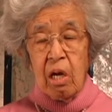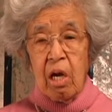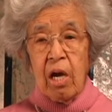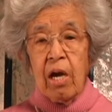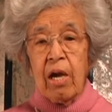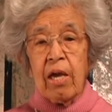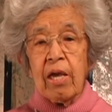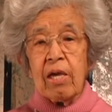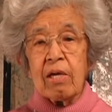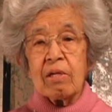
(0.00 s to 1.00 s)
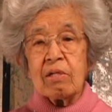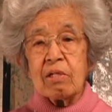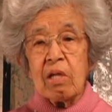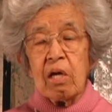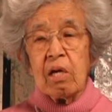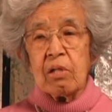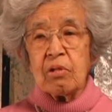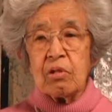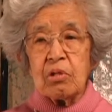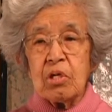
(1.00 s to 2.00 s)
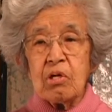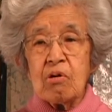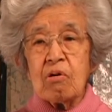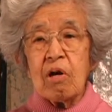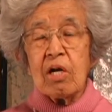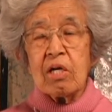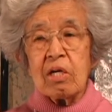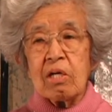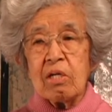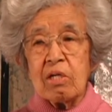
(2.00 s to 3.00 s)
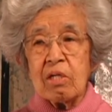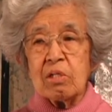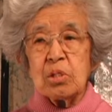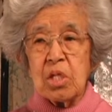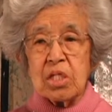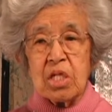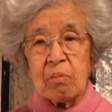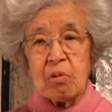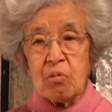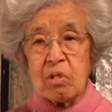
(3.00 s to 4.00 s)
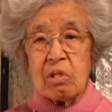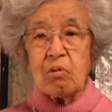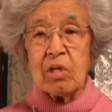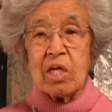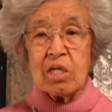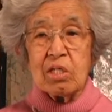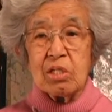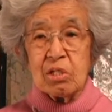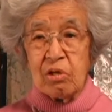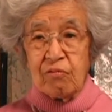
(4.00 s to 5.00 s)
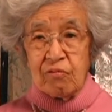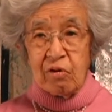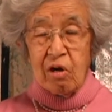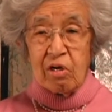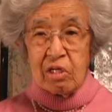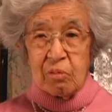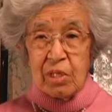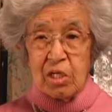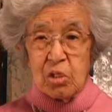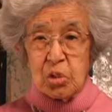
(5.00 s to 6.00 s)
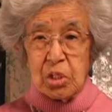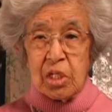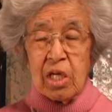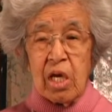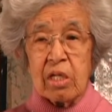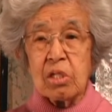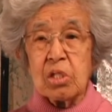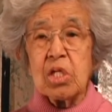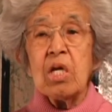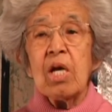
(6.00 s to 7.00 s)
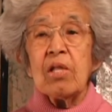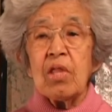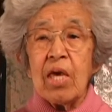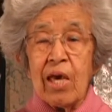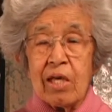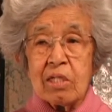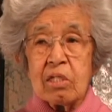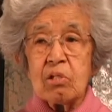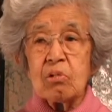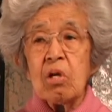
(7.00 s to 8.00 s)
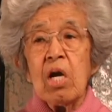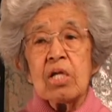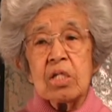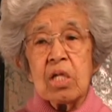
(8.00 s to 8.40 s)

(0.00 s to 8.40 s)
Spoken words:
And the year in September when I should have gone into my nursing, they had to take